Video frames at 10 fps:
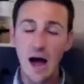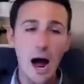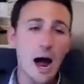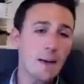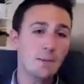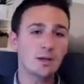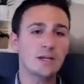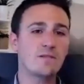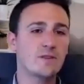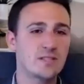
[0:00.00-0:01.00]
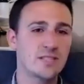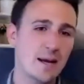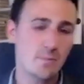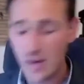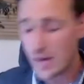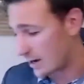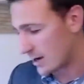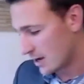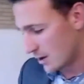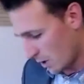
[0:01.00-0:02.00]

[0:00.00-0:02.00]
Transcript: I believe the same thing.